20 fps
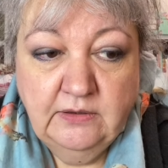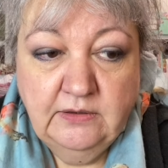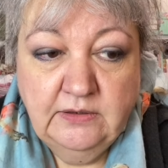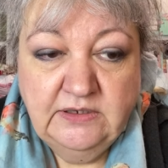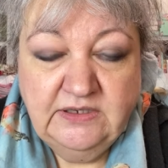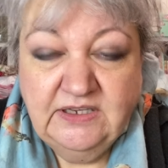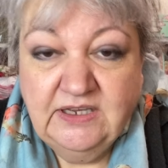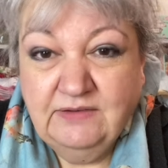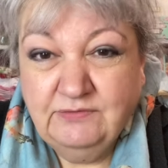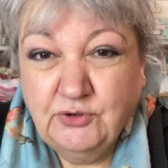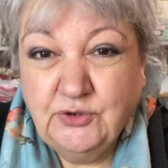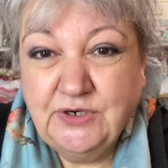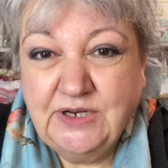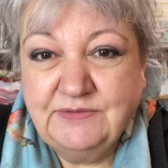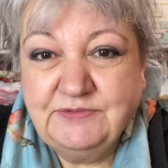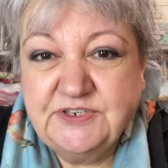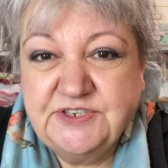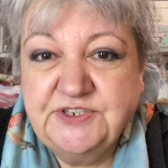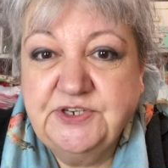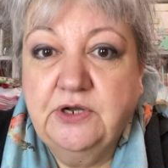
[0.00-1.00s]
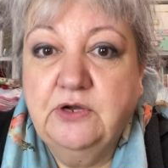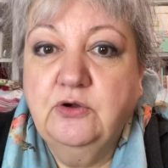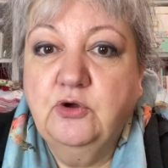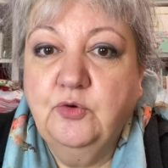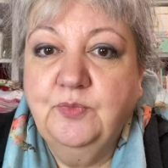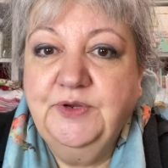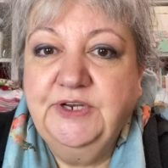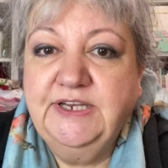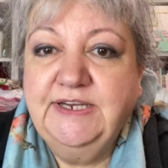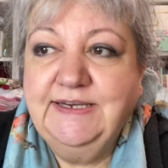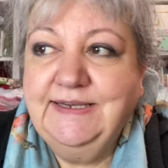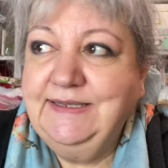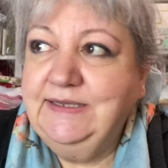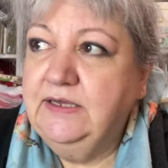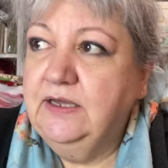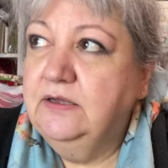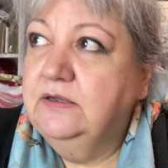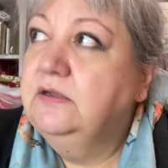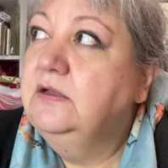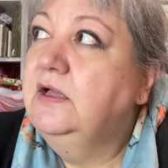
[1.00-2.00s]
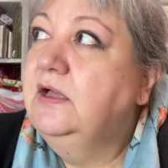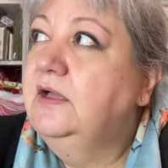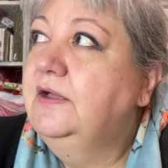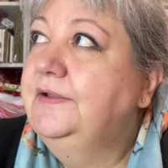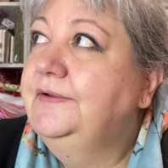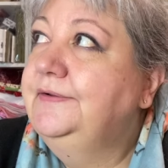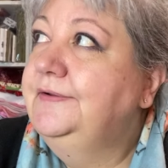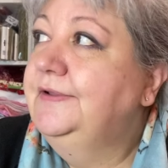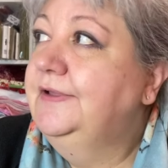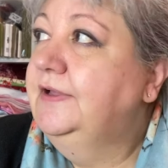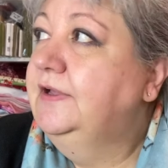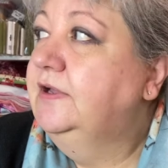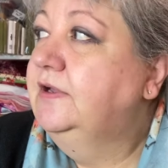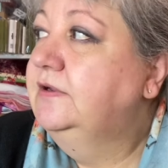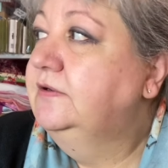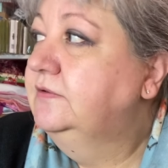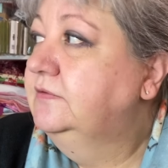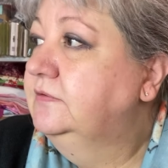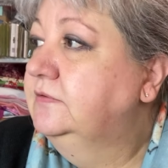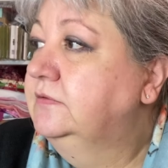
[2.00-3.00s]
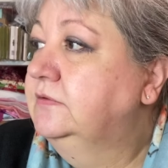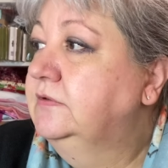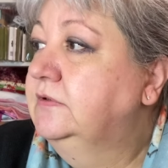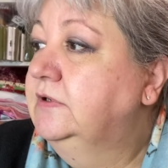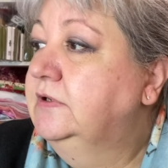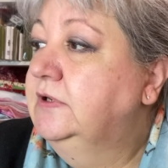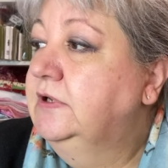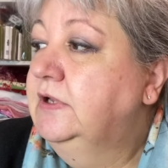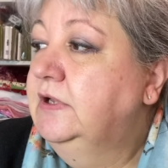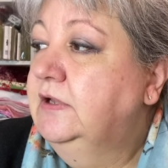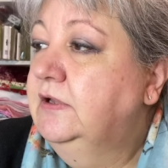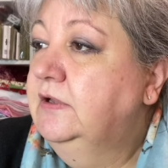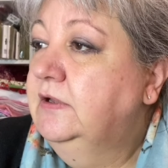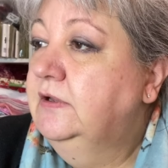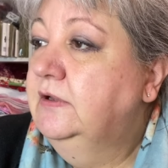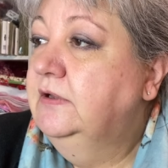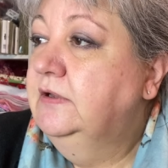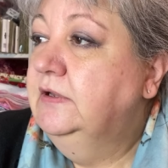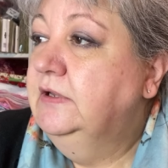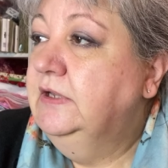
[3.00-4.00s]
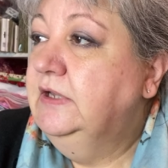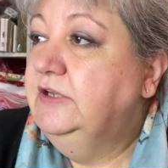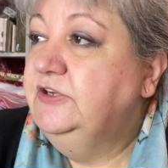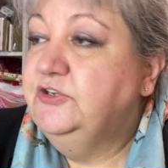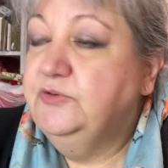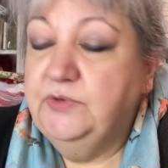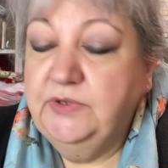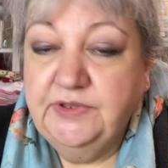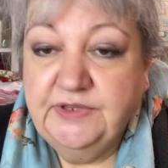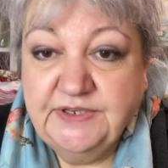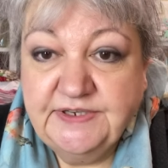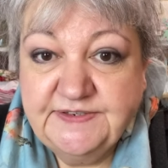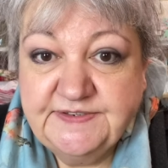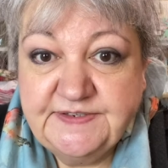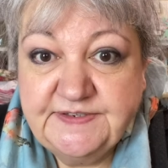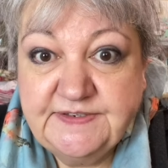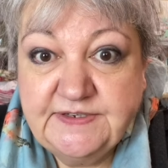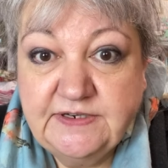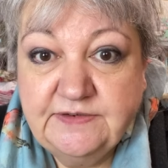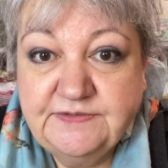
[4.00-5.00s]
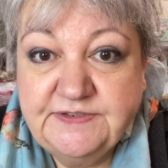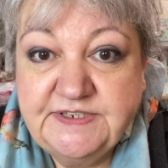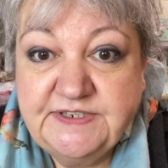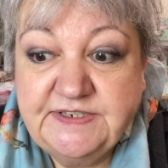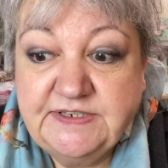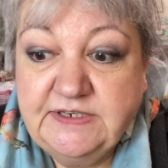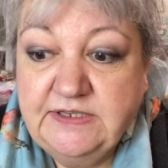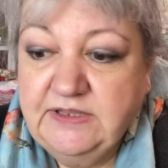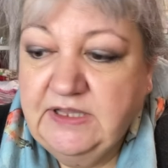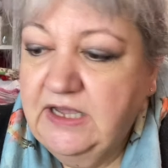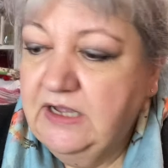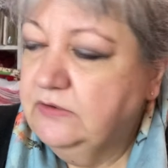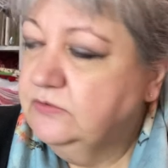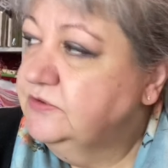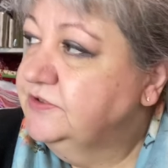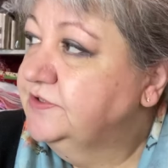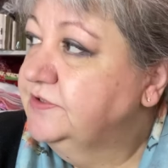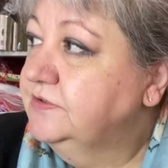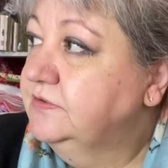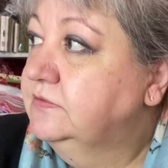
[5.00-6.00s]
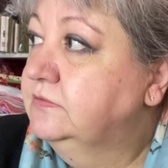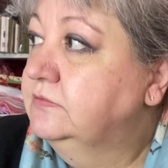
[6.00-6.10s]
yeah, I'm gonna have to start coming in here and doing things instead of sitting in the house.